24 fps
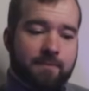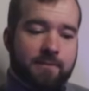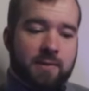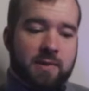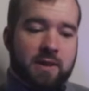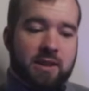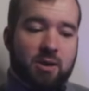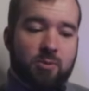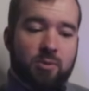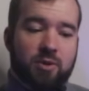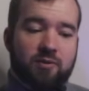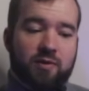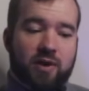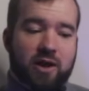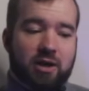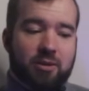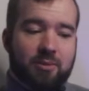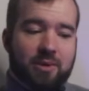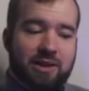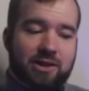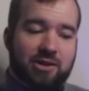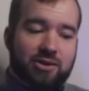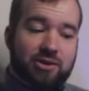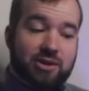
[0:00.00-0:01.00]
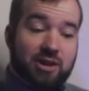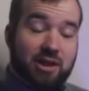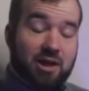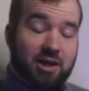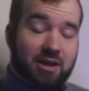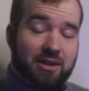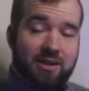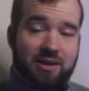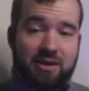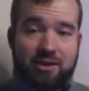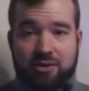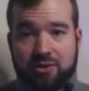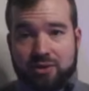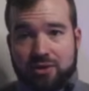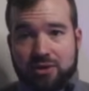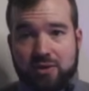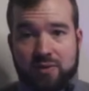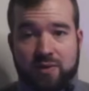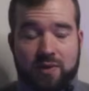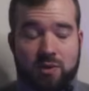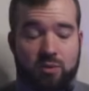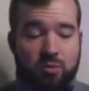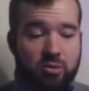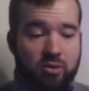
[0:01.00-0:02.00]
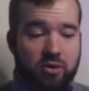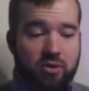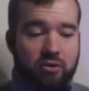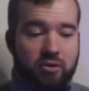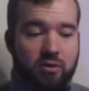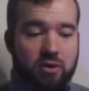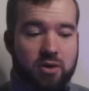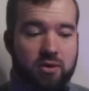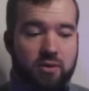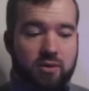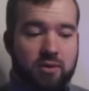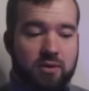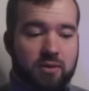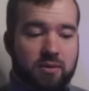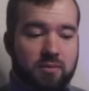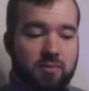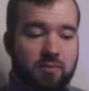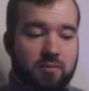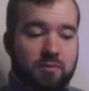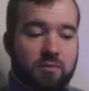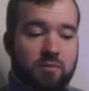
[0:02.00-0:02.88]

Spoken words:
Some environments are toxic or don't support growth.